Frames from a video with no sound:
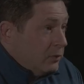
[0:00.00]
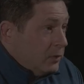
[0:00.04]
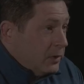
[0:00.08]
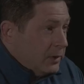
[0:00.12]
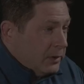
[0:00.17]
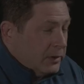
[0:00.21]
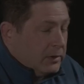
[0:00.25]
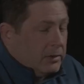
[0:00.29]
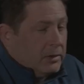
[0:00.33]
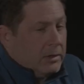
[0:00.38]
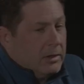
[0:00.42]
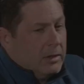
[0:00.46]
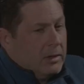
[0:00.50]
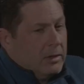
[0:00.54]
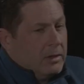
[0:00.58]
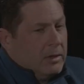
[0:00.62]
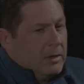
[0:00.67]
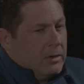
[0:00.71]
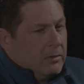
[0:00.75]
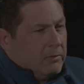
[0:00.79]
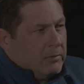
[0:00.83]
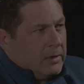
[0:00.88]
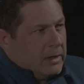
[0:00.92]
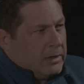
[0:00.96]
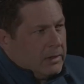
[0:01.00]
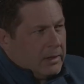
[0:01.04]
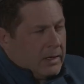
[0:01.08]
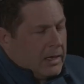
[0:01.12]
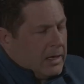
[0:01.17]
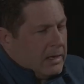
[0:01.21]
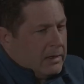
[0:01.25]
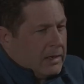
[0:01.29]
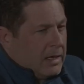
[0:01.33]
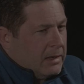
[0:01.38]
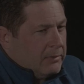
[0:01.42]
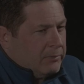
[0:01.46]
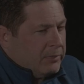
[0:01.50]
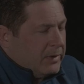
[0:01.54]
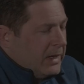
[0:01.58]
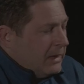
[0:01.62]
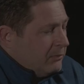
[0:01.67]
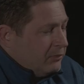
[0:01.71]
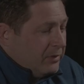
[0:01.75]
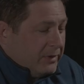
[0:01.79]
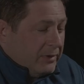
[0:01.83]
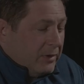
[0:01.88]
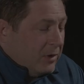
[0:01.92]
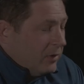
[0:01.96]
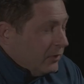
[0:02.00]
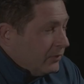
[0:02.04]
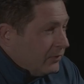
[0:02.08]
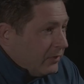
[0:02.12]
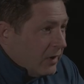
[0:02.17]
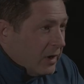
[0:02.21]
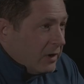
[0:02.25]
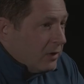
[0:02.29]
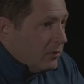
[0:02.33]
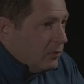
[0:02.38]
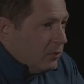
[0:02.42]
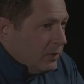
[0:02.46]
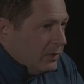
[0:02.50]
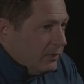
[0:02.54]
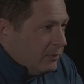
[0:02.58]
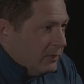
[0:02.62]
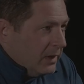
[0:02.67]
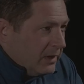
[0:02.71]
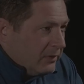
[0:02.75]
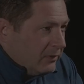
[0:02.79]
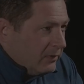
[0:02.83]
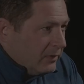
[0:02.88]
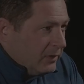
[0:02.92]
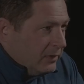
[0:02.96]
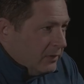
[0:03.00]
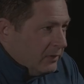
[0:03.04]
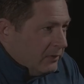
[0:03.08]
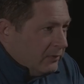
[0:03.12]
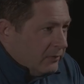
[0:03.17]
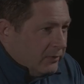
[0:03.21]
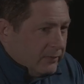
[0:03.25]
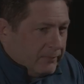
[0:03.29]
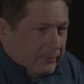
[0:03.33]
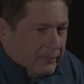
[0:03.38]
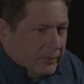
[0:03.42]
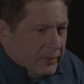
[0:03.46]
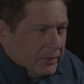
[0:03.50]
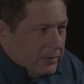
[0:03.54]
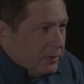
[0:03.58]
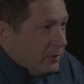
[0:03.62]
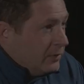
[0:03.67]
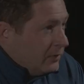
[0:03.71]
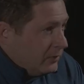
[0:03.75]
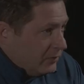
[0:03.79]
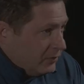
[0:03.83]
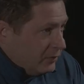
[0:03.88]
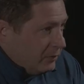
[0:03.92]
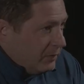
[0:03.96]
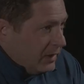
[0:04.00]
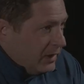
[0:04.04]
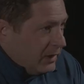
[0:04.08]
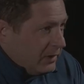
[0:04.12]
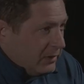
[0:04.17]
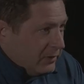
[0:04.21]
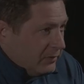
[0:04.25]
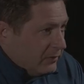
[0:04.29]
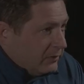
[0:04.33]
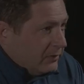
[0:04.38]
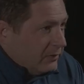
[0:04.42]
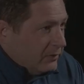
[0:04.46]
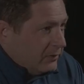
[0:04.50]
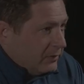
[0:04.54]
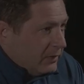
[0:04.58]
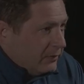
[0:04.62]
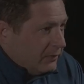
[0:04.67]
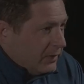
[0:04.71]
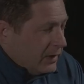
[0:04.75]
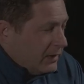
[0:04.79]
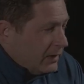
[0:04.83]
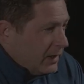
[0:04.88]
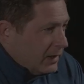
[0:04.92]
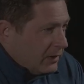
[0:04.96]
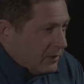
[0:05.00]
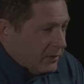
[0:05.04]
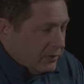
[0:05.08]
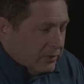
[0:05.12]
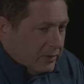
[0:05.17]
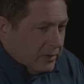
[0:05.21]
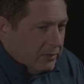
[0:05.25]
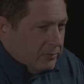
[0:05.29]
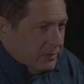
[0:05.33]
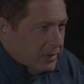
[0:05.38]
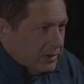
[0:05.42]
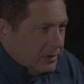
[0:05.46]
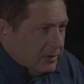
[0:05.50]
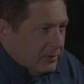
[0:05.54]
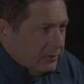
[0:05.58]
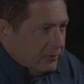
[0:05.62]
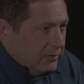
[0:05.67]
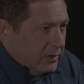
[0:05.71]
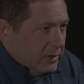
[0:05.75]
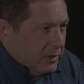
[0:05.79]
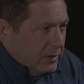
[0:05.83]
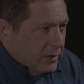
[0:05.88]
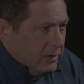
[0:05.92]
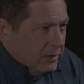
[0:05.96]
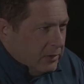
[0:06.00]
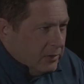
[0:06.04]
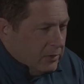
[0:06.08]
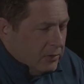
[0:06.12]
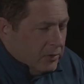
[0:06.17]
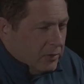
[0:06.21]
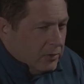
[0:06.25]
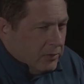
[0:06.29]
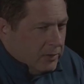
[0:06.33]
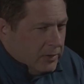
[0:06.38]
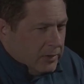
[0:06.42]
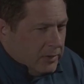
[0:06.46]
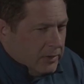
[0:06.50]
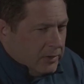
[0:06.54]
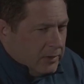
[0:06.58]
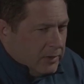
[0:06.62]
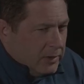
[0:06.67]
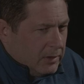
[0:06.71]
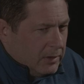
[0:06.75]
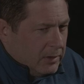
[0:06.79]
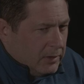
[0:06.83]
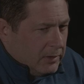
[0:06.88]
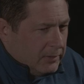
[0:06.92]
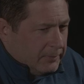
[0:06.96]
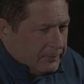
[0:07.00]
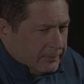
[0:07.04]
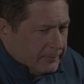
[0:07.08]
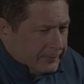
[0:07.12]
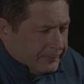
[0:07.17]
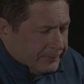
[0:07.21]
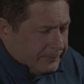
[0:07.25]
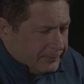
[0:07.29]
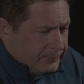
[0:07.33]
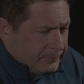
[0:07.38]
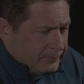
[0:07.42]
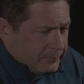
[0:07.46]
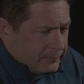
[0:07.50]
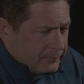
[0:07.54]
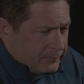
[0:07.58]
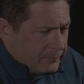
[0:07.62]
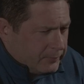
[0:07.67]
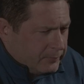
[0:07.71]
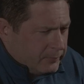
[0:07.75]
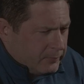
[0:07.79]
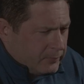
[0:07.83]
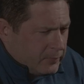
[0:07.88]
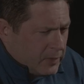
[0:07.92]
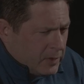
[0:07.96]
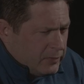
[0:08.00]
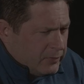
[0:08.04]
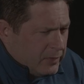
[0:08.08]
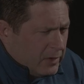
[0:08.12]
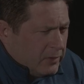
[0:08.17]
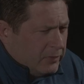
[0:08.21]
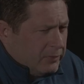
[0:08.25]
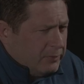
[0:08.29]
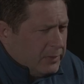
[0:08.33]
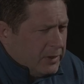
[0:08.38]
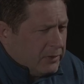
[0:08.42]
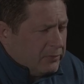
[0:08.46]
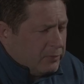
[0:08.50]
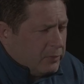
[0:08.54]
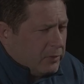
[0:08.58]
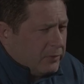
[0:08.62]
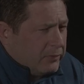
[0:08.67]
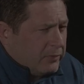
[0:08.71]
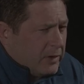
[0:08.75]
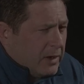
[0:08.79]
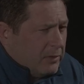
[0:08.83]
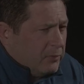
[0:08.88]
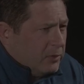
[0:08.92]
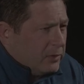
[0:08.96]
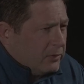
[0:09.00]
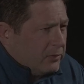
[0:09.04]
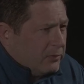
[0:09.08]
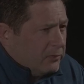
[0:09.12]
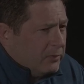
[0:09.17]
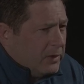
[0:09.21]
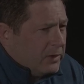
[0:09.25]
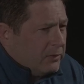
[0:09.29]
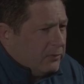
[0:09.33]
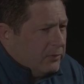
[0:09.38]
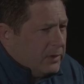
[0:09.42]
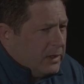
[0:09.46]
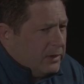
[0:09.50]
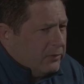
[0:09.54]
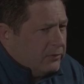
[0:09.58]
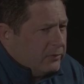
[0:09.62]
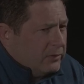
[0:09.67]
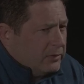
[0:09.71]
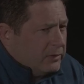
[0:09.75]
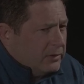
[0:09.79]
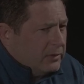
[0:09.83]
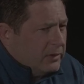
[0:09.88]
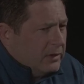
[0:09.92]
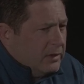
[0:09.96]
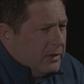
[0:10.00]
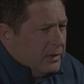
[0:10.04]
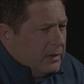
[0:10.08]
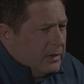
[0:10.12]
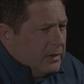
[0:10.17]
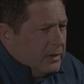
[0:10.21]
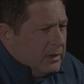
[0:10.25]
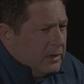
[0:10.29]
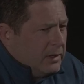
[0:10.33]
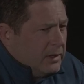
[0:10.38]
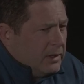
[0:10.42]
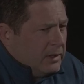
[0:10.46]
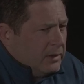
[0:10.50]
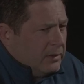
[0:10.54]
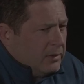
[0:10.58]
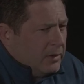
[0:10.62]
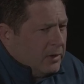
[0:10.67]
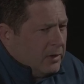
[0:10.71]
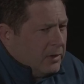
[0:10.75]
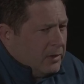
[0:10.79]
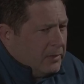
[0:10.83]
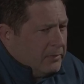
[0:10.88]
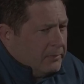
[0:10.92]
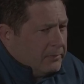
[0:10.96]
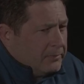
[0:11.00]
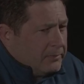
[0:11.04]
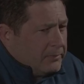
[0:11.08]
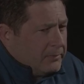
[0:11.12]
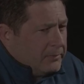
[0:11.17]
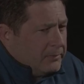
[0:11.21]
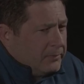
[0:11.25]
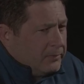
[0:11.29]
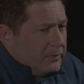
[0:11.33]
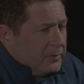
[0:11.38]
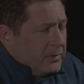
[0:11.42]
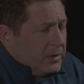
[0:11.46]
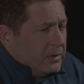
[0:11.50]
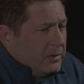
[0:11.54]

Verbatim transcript: the only one. Yeah. Right. I, I, I played all soccer with the Mexicans, you're in Jamaicans and stuff like that, Colombians. You know, and then uh, so I was big sports. So I worked in recreation, and um,